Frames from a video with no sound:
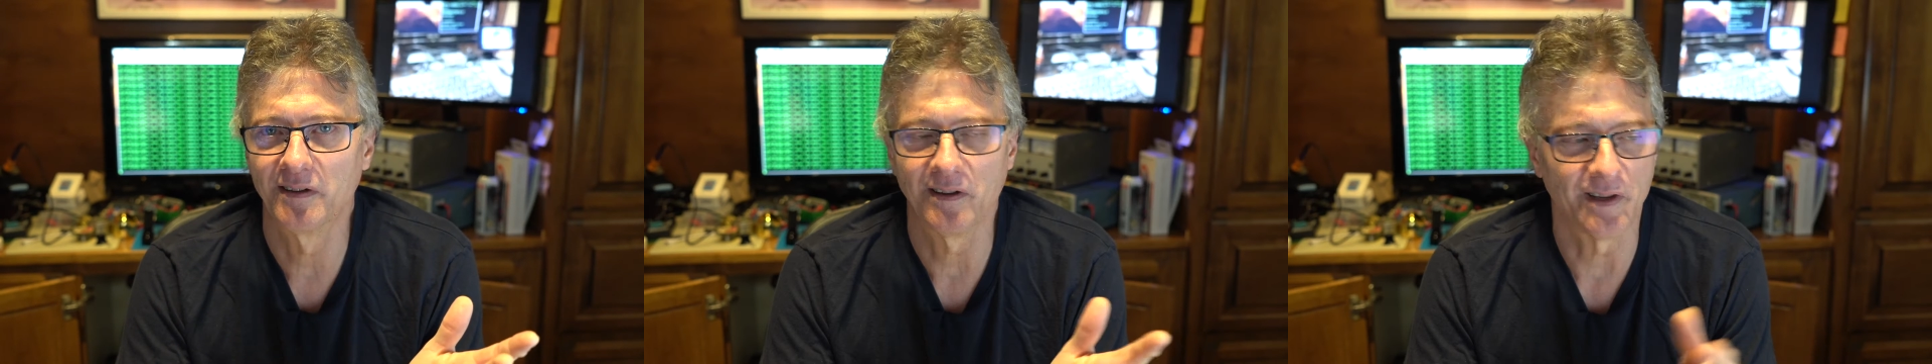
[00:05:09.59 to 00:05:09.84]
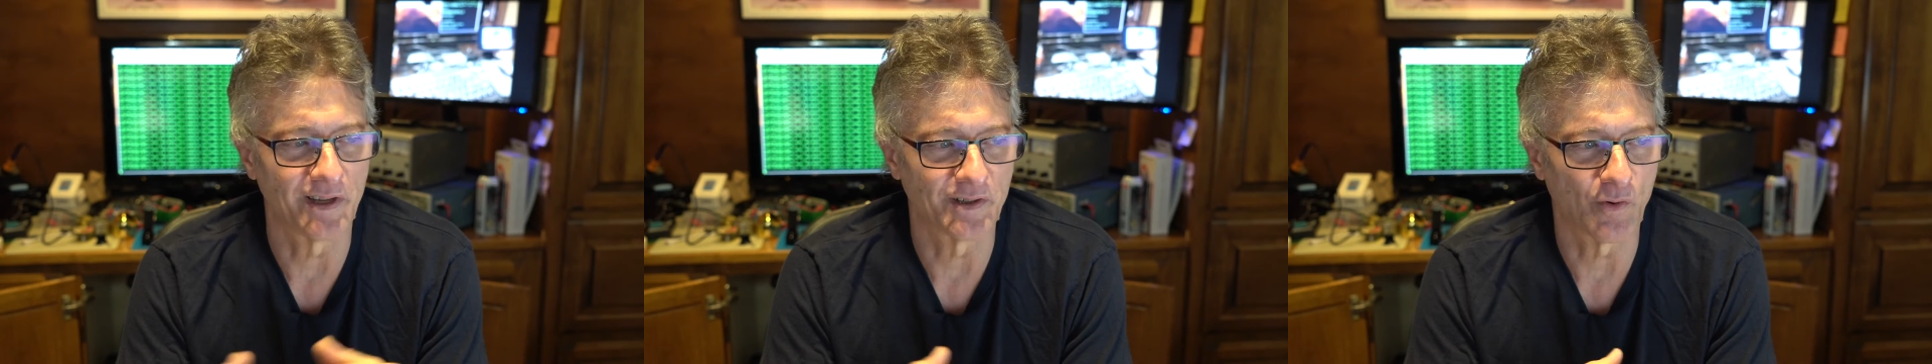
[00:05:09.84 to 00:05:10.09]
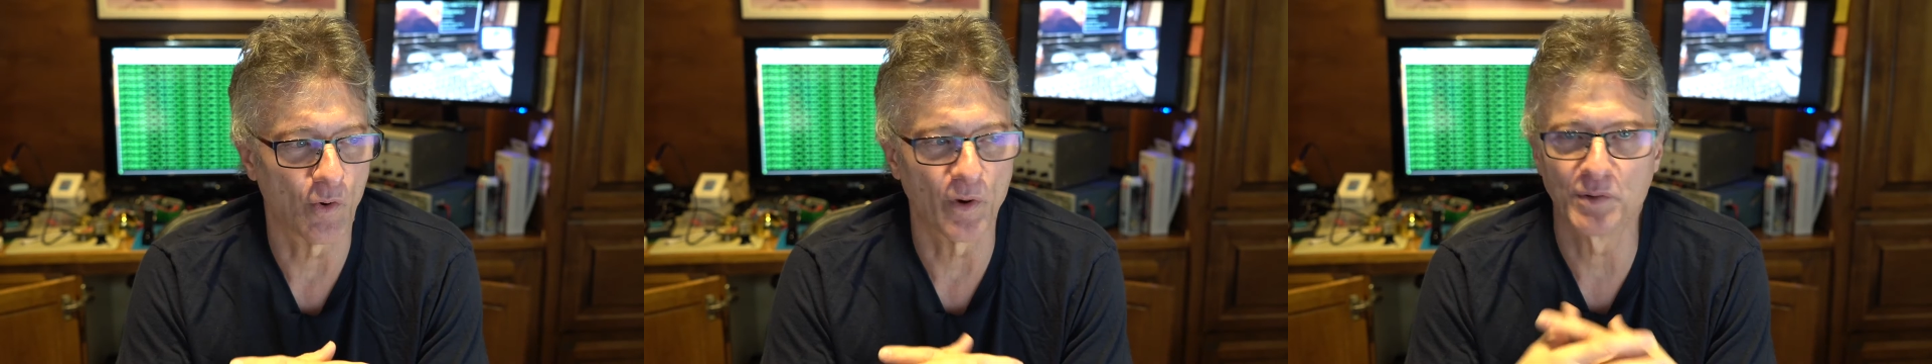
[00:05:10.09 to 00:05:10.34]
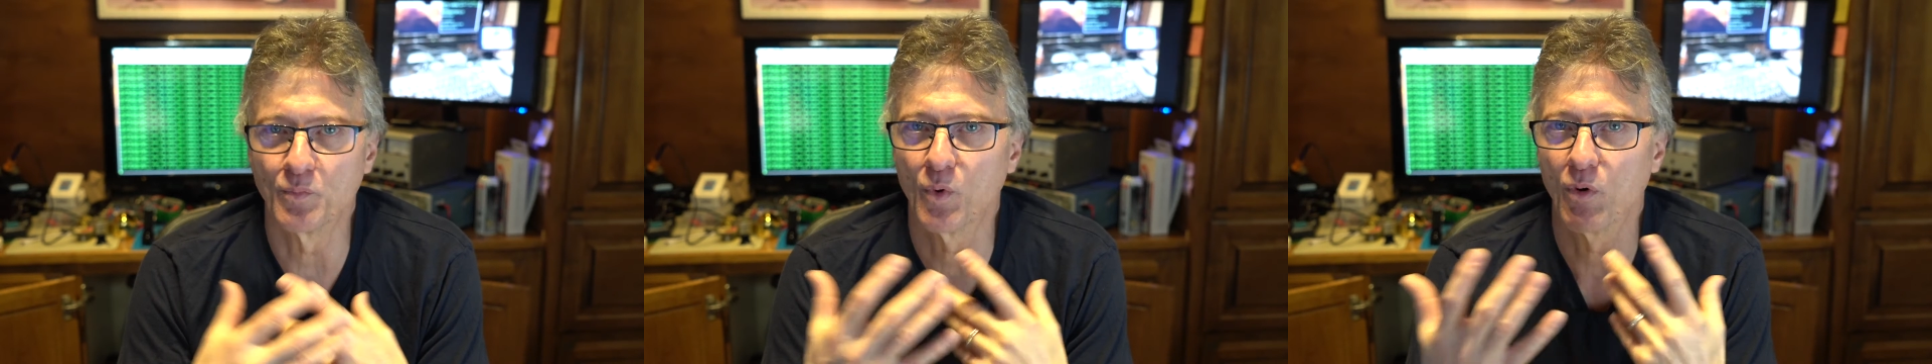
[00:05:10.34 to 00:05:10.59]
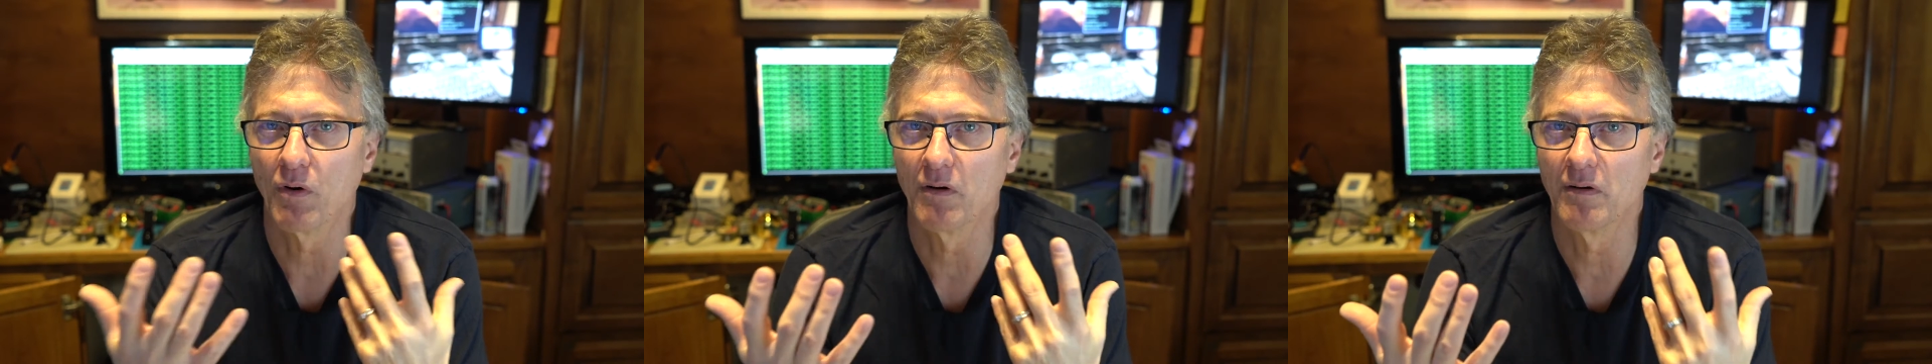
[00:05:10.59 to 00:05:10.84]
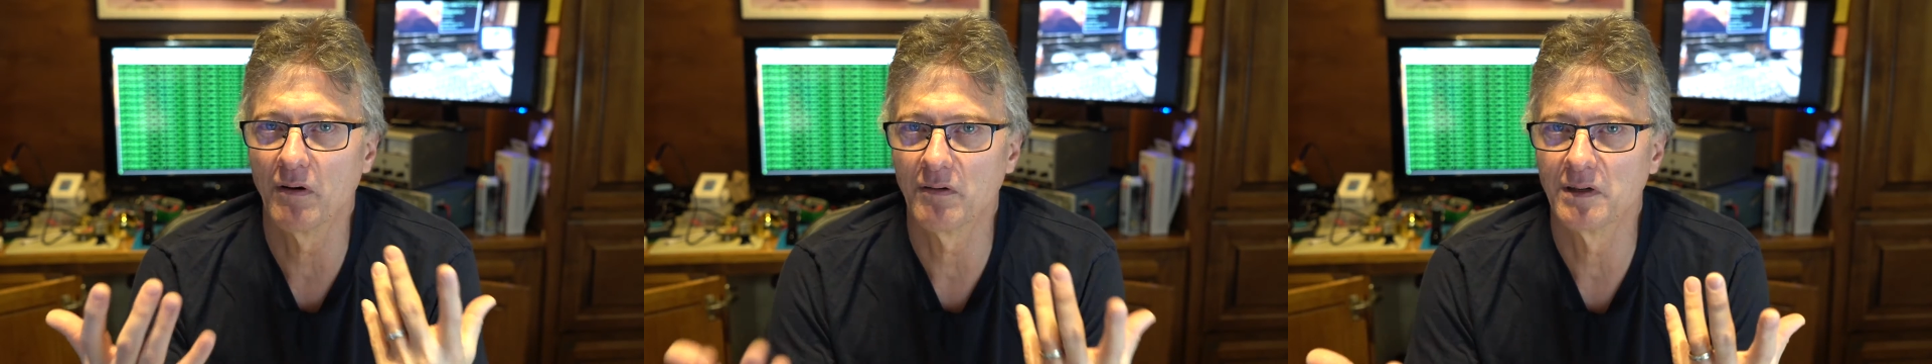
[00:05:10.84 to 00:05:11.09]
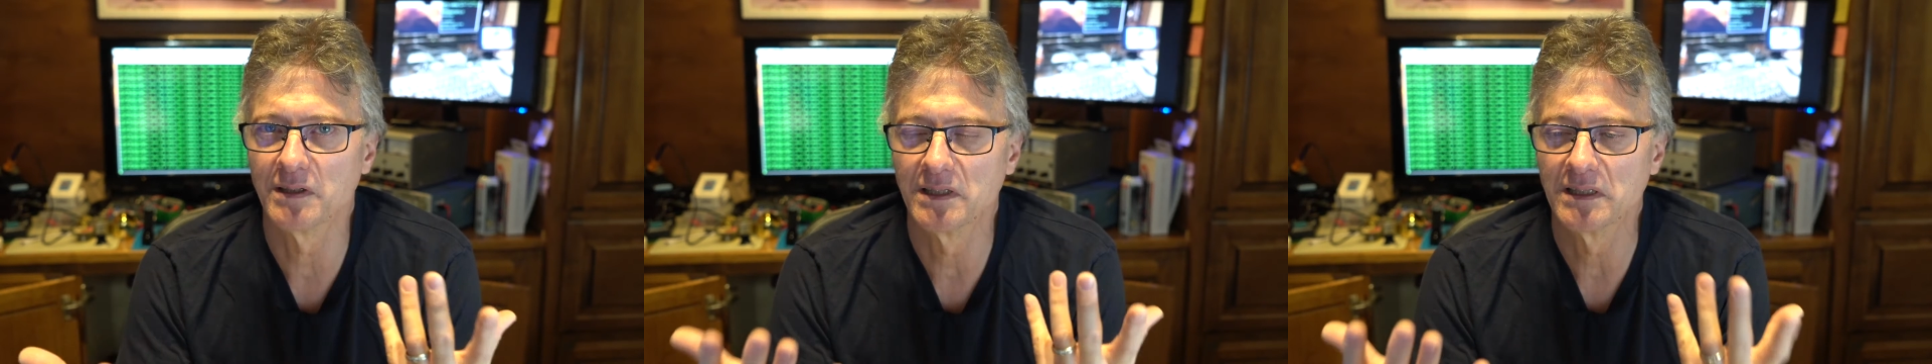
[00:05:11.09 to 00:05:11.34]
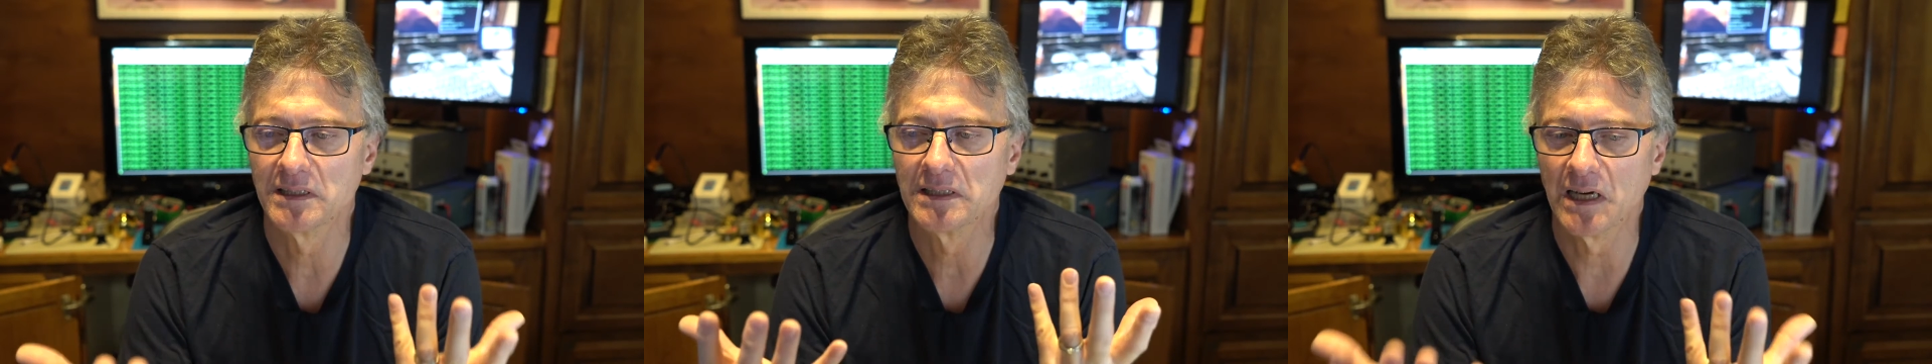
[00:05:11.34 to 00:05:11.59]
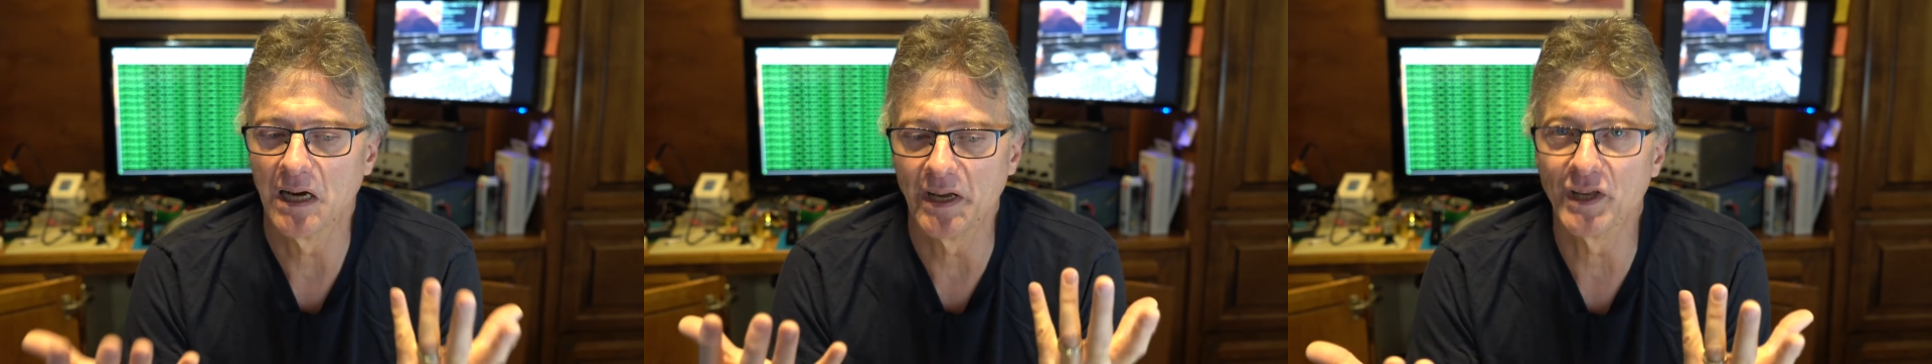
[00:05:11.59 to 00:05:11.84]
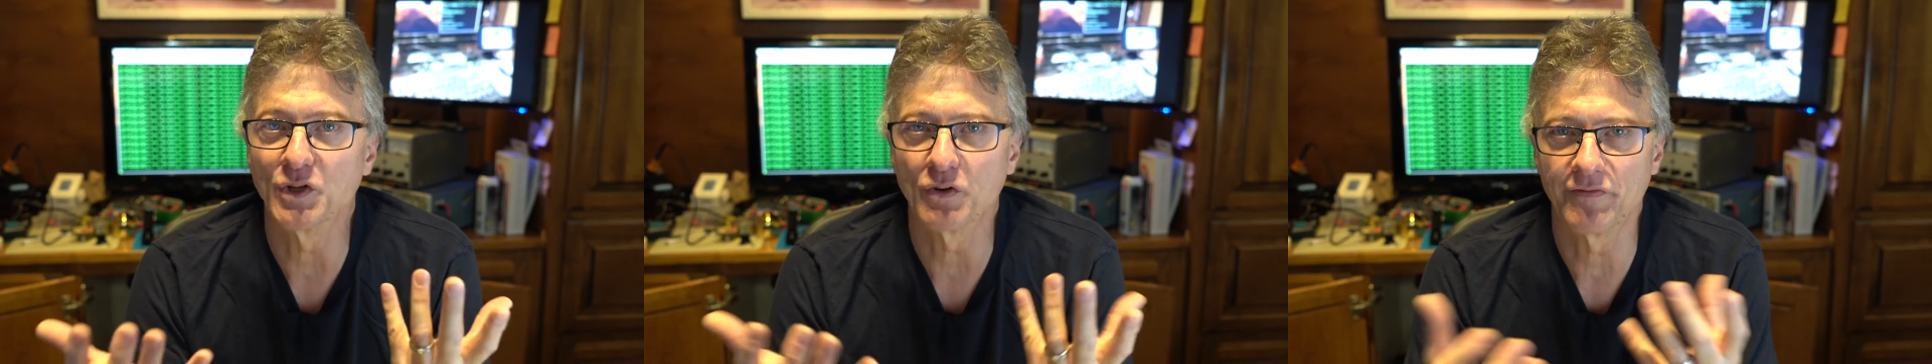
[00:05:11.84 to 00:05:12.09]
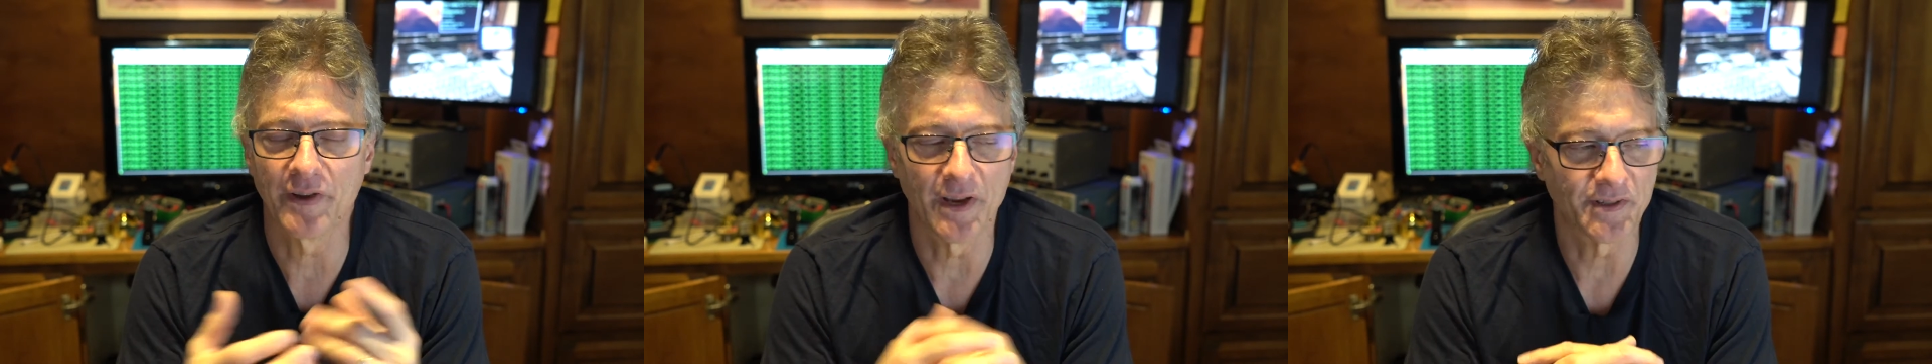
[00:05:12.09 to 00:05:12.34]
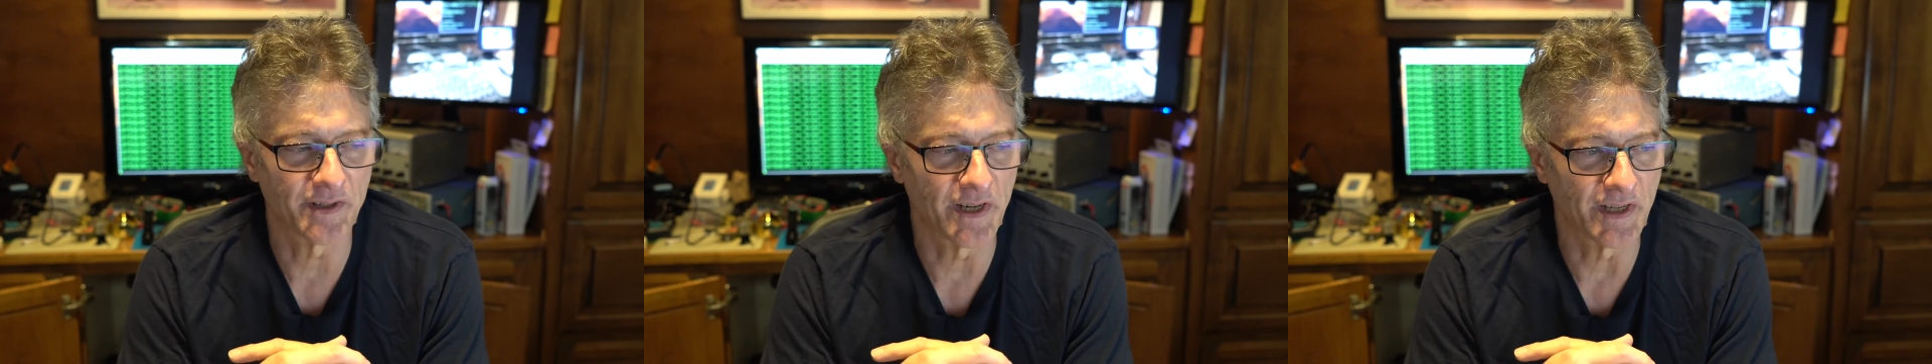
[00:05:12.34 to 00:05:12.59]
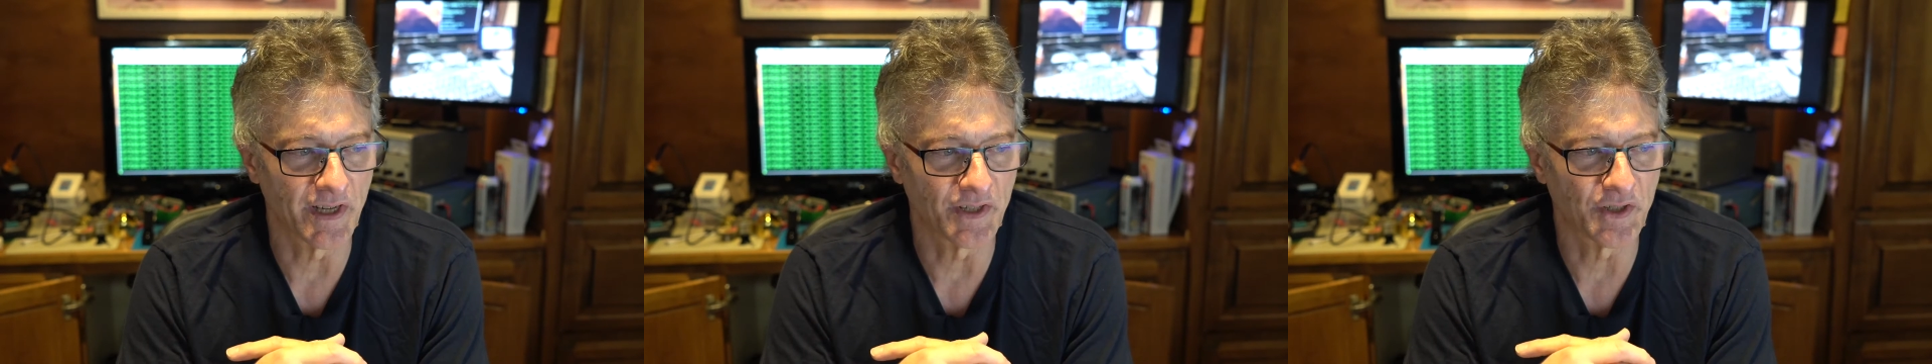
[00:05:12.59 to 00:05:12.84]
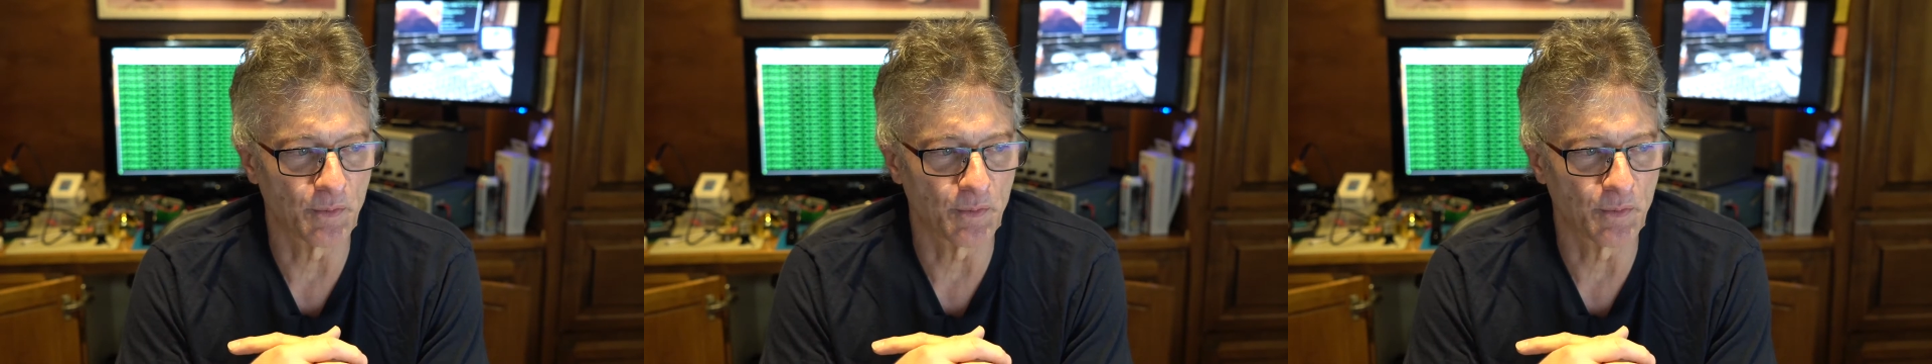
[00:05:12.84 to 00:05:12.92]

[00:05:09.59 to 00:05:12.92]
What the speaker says: He's always more in your face than he needs